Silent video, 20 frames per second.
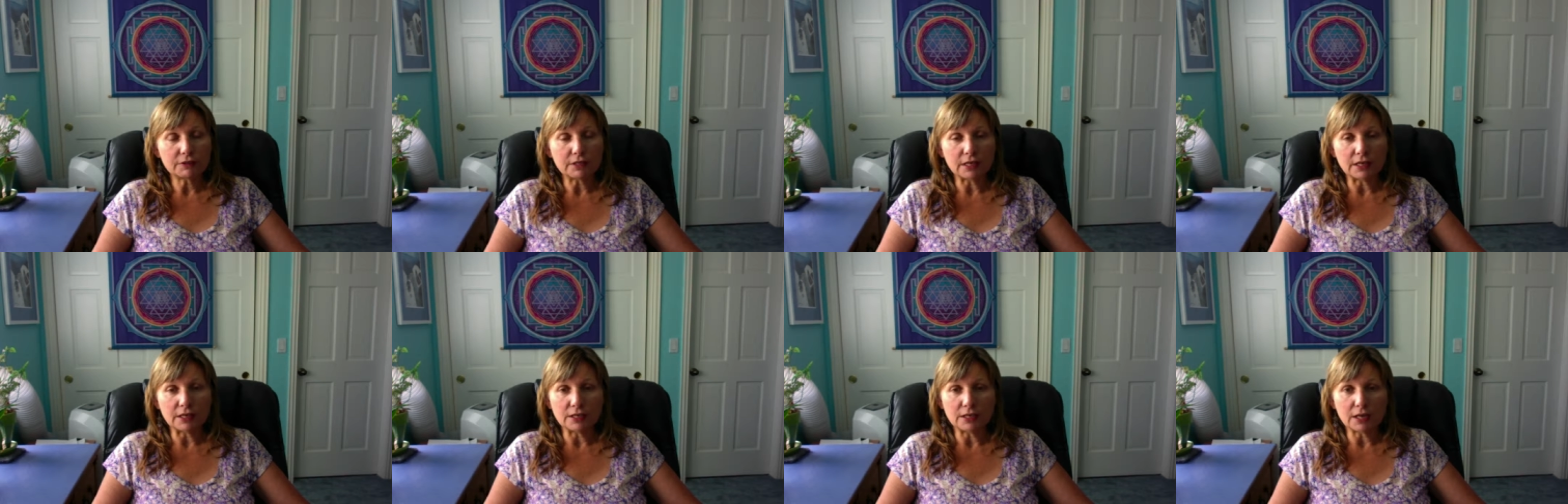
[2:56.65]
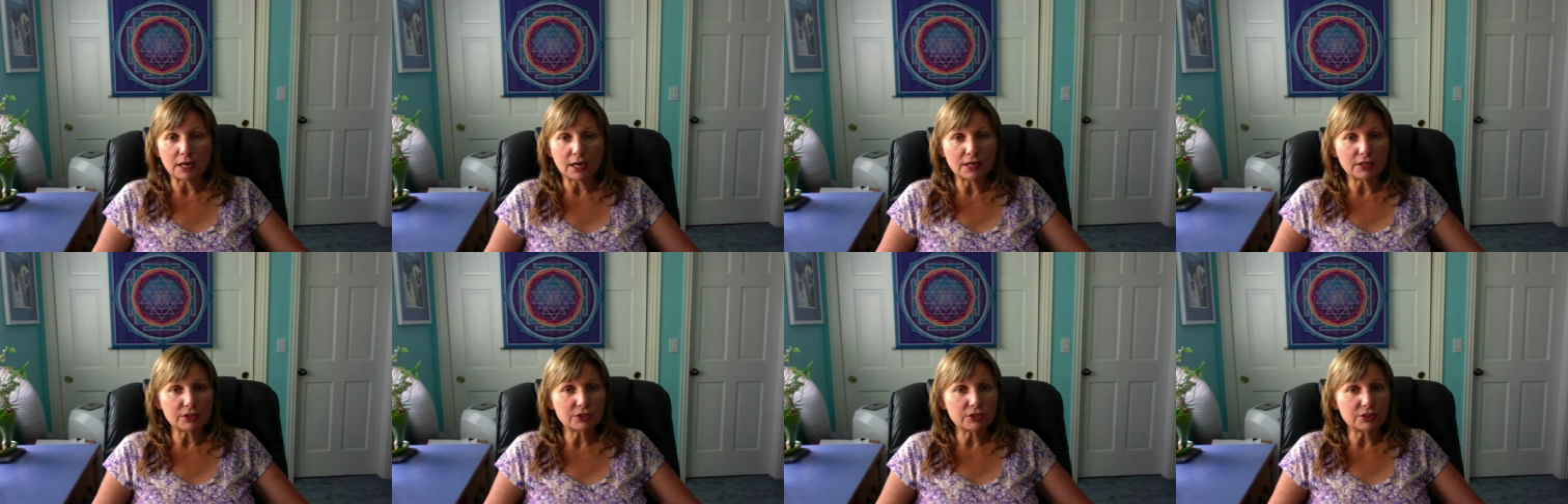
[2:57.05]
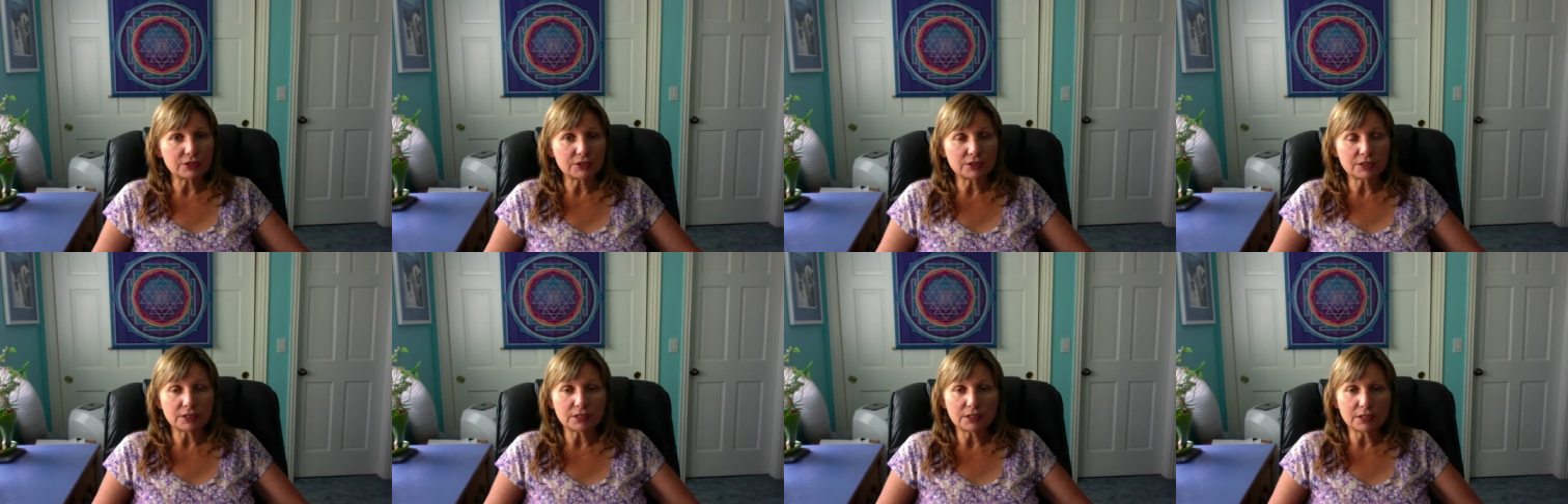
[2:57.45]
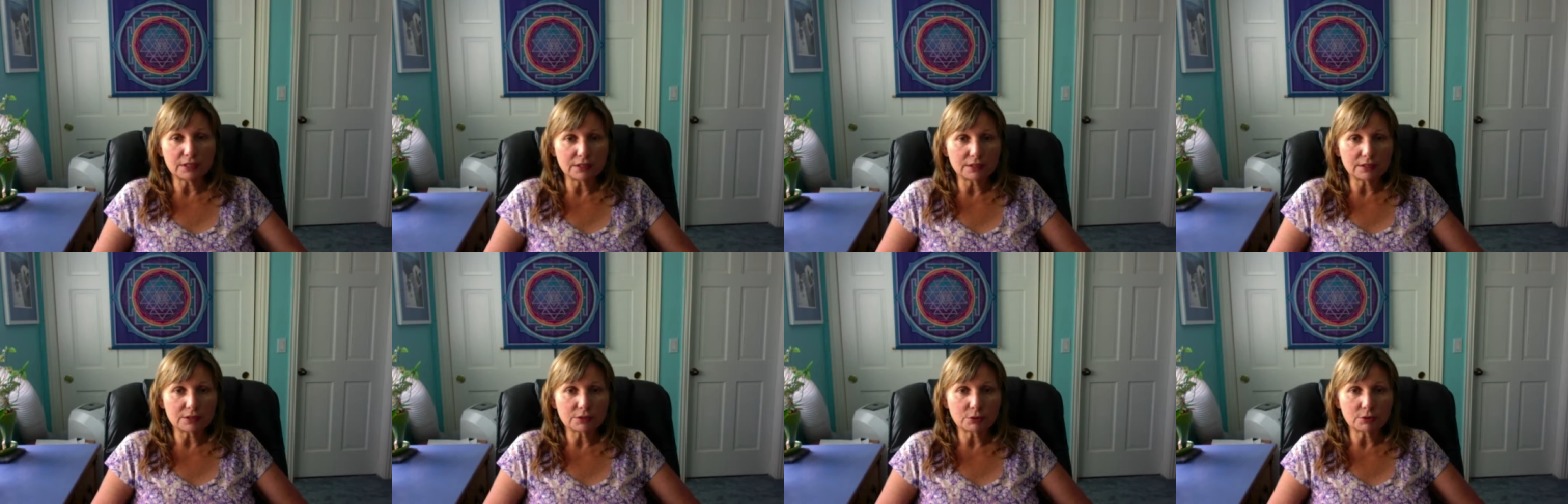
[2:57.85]
and not just
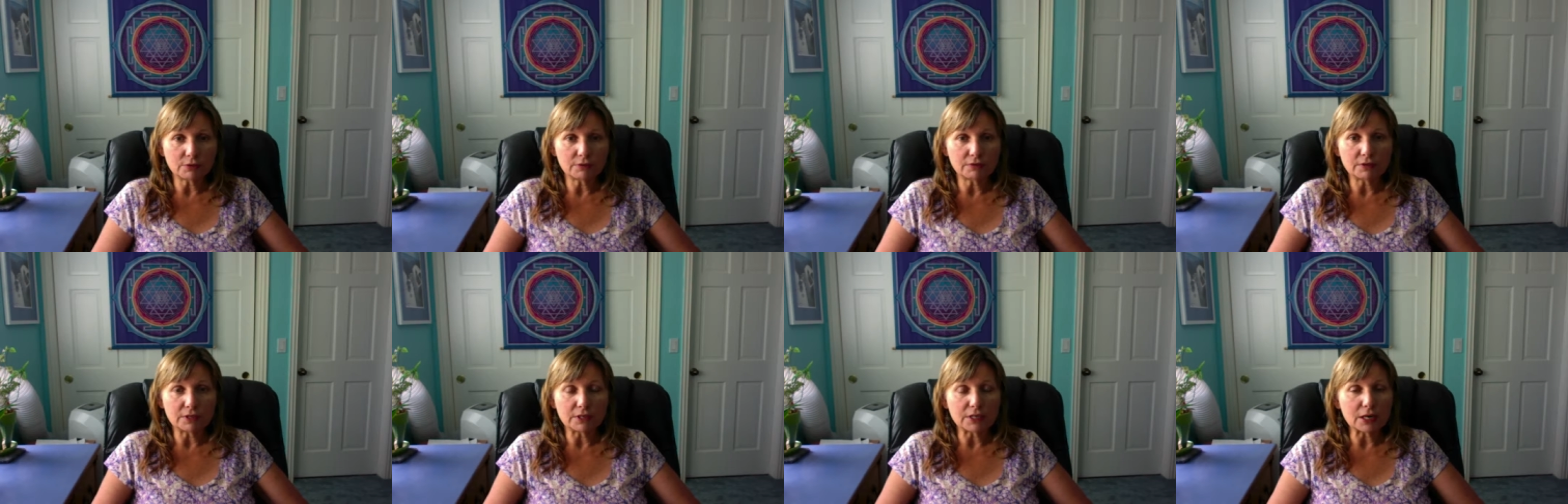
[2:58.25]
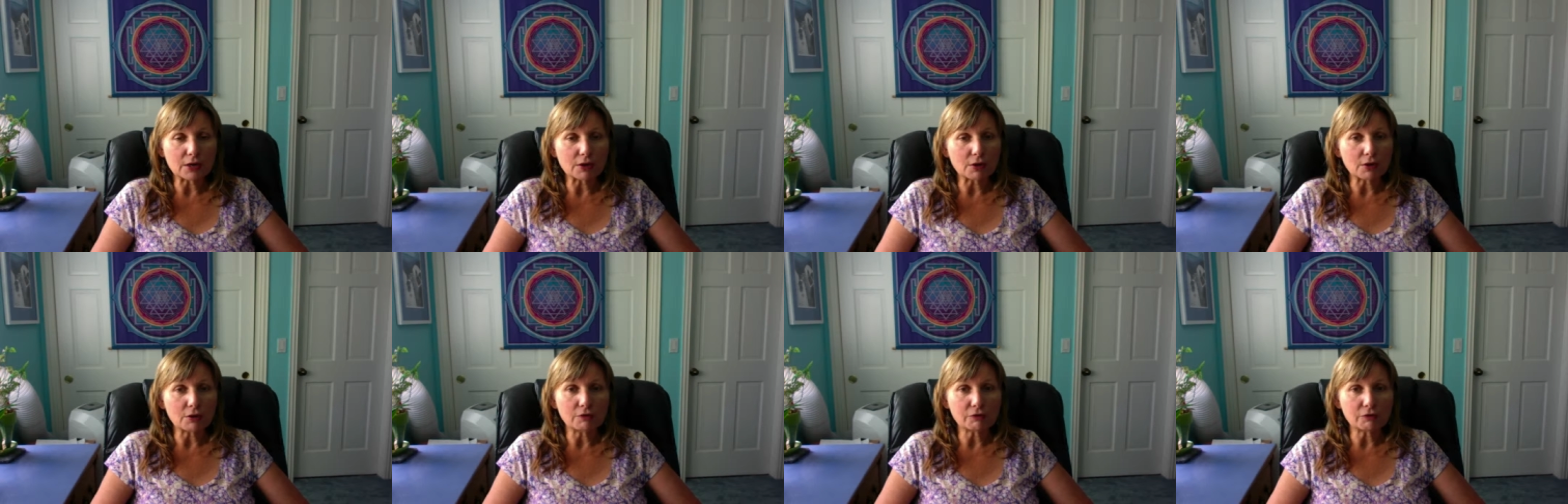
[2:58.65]
in sort of a narrow